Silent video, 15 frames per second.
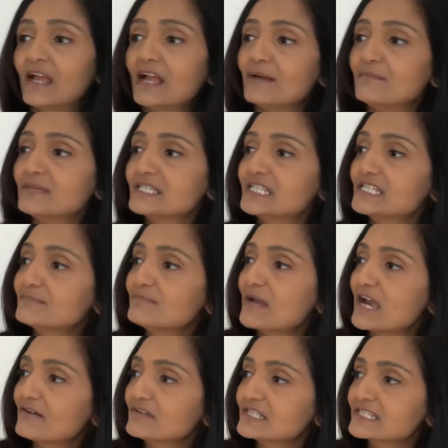Mrs. Bear
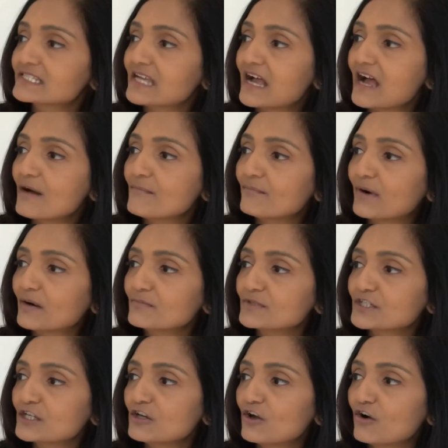and Sam bumped
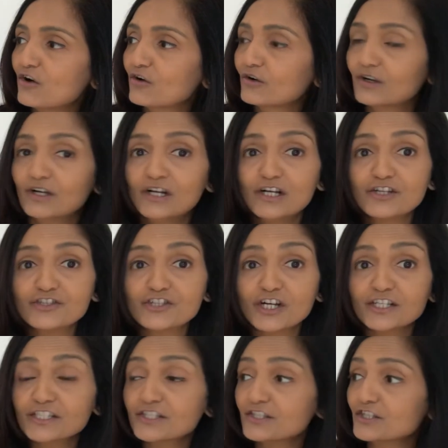along,
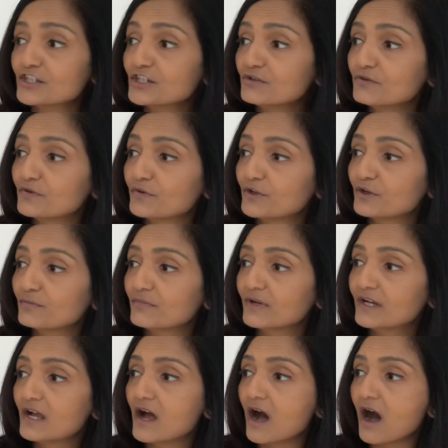just the two of them,
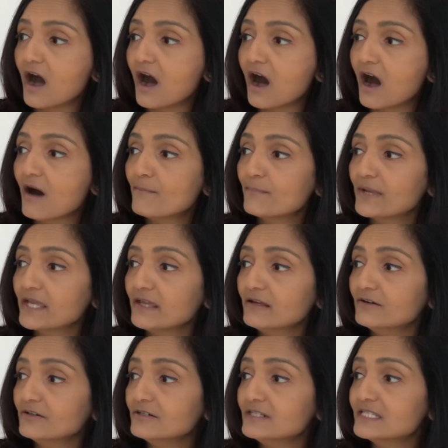uphill
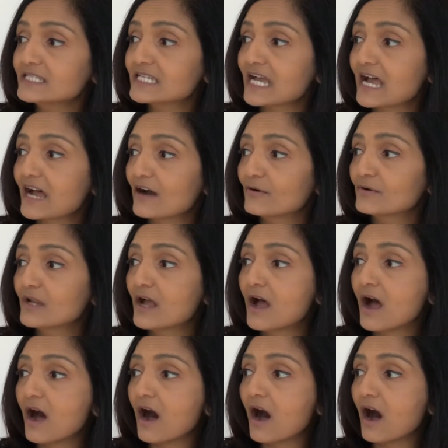and down,
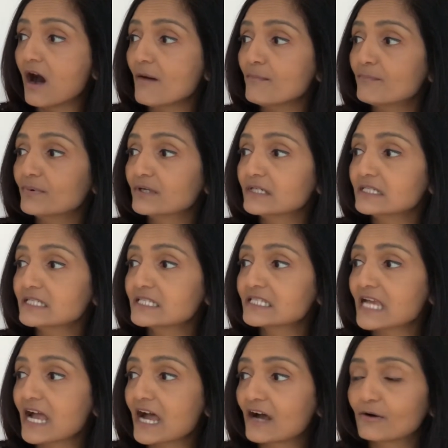up and
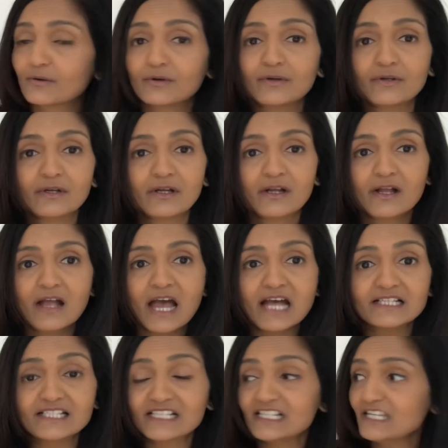down. At
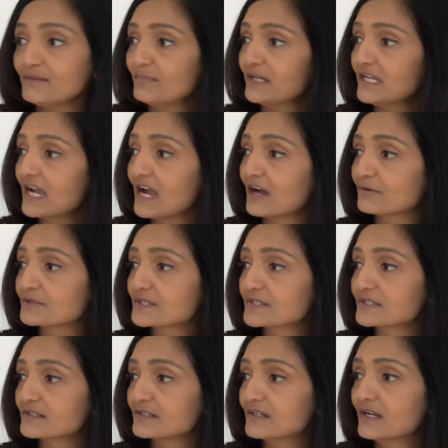Sleepy
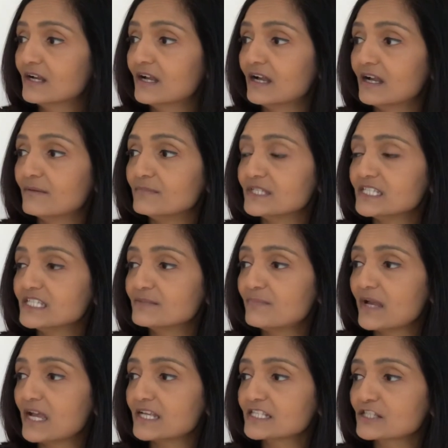House, Mrs.
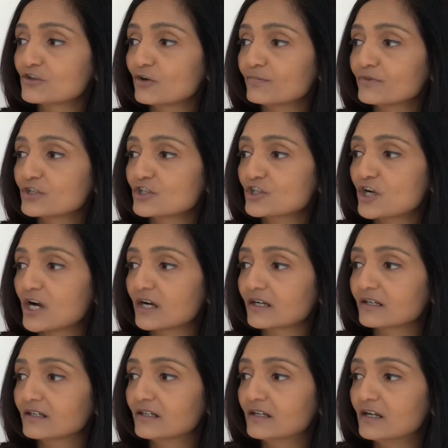Bear stopped the truck.
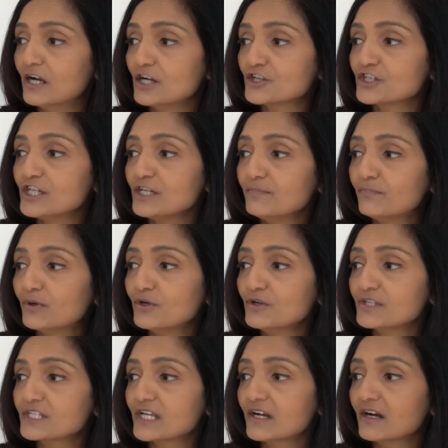She put
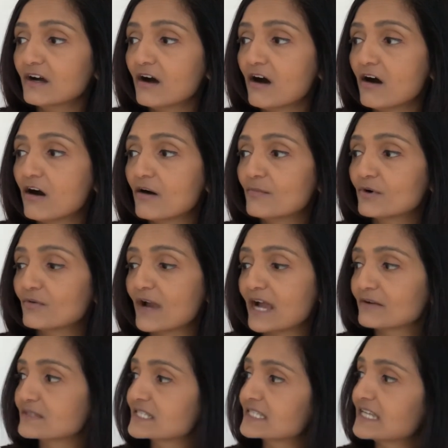her arm around
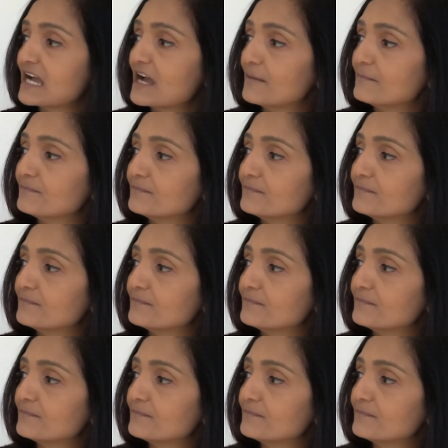Sam.